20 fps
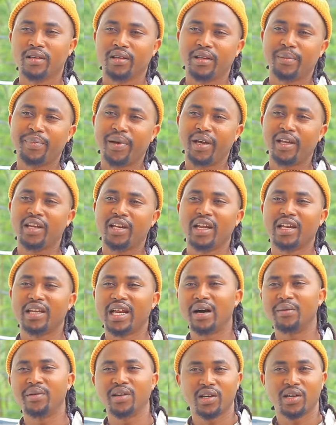
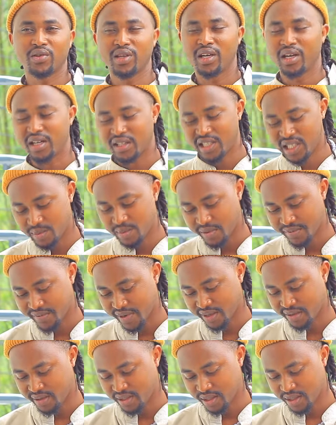ntaboneka kugira ngo ashyiremo verse